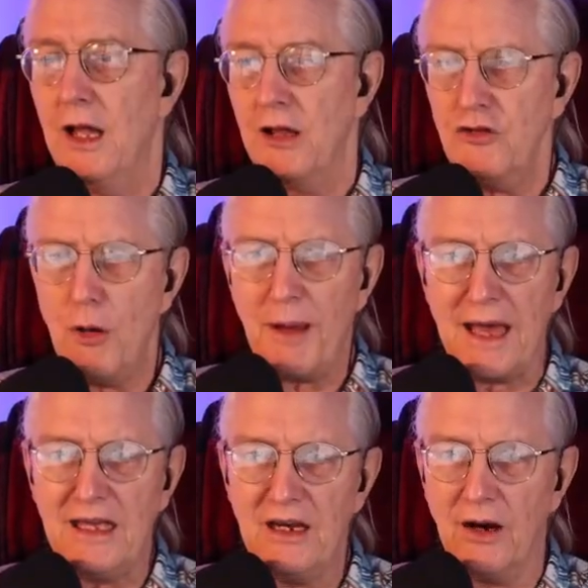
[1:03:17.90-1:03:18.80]
Let's go
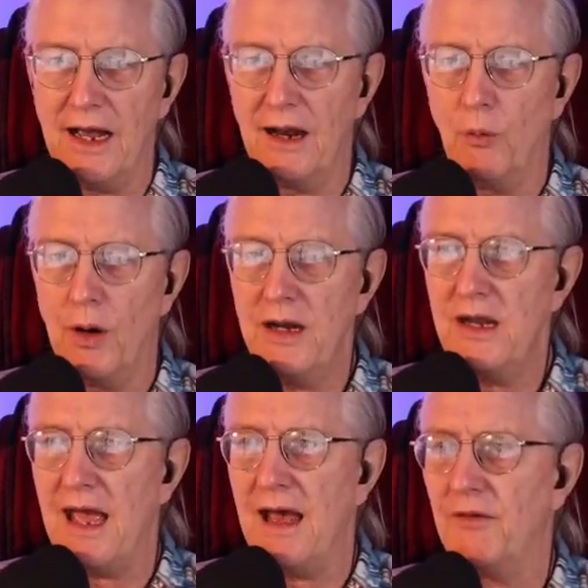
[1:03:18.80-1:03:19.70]
back here, and I wanted
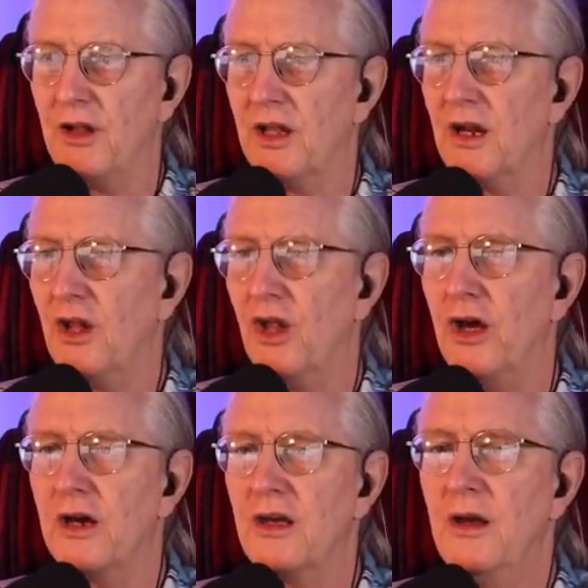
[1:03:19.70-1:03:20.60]
to have a little
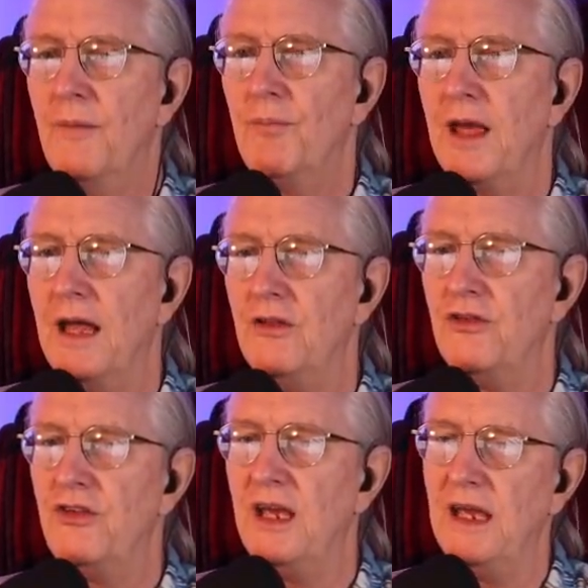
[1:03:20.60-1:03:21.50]
look and
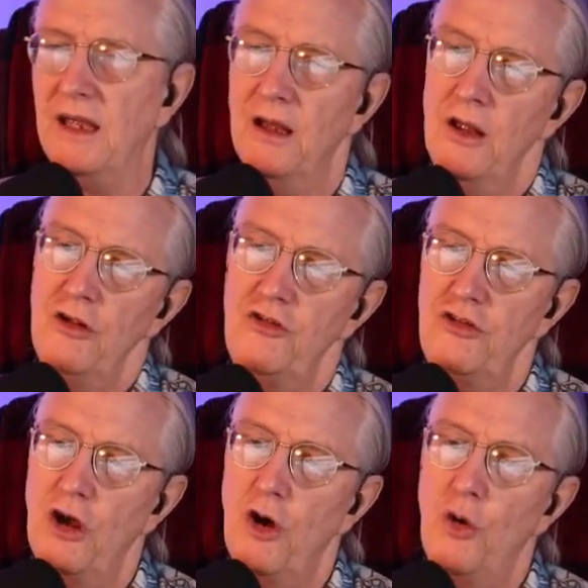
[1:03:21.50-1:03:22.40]
see.
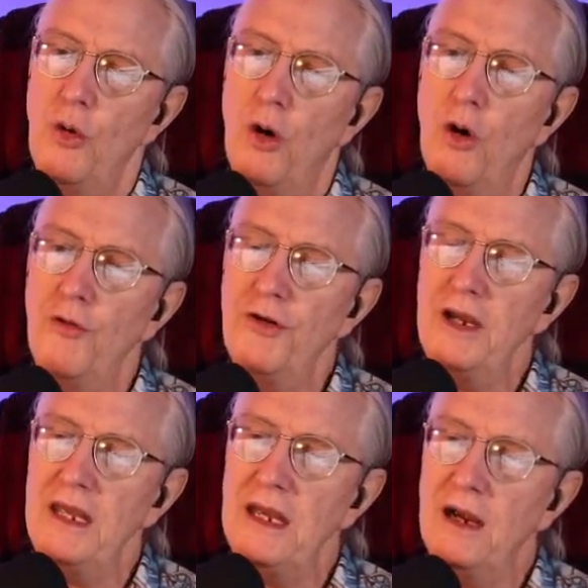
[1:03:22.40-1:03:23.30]
So over
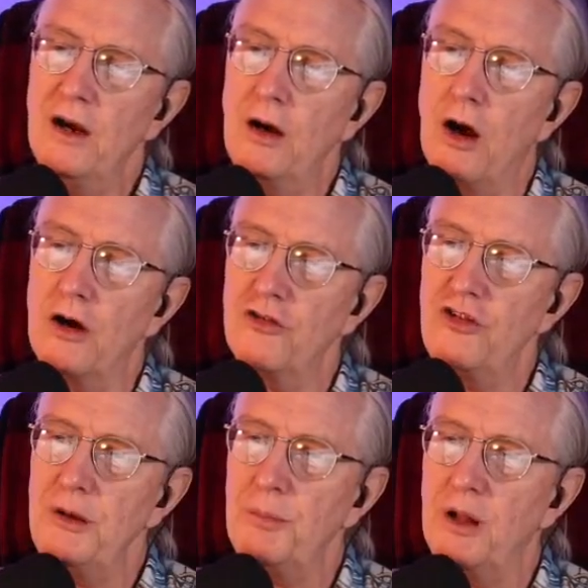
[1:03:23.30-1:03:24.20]
here, our
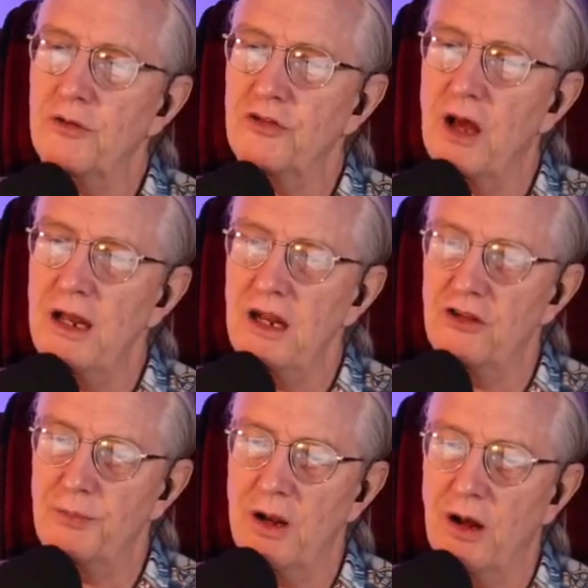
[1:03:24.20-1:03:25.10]
seatbelt sign
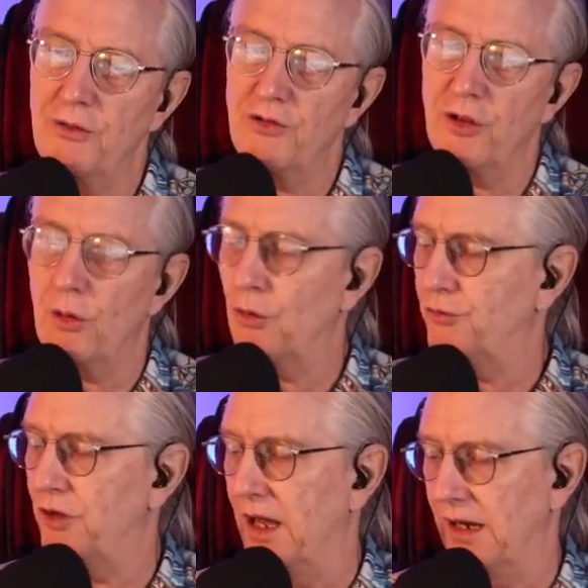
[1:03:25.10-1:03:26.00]
has been on for the whole
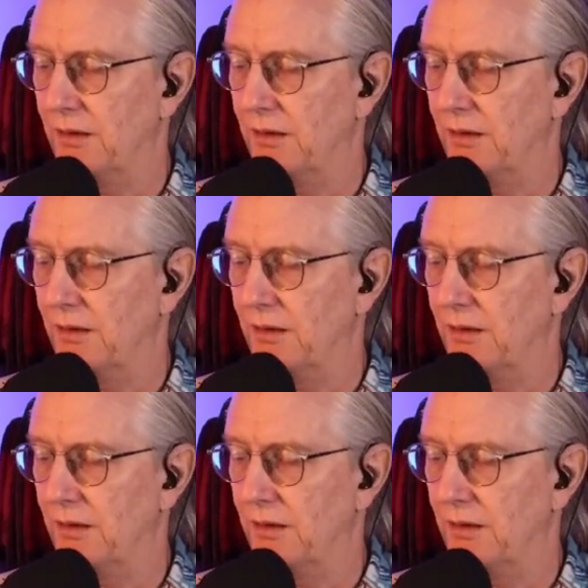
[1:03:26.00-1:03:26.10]
flight.